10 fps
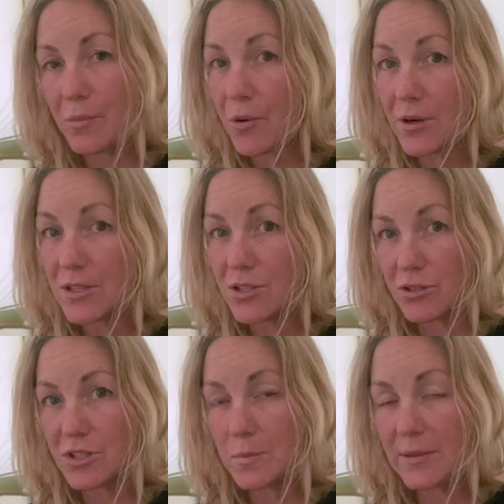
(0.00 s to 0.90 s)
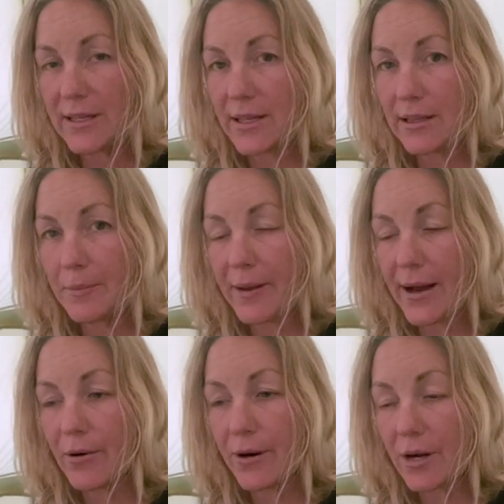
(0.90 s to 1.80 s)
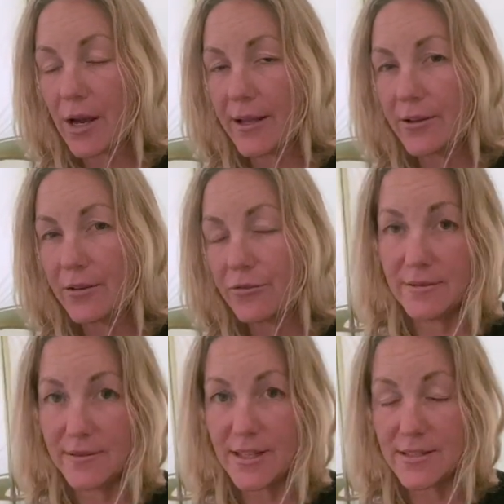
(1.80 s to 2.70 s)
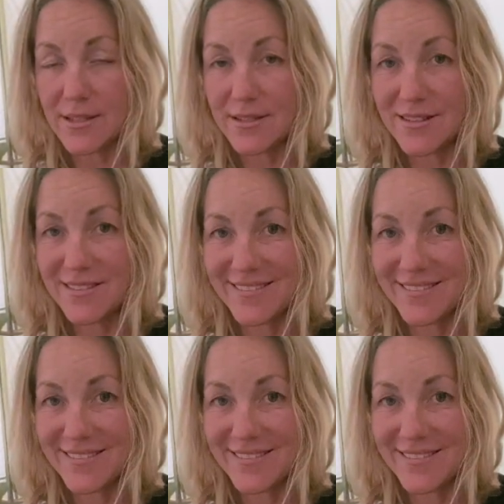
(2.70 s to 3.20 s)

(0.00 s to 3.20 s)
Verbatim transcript: ports, you're splitting the power, kind of. That's it.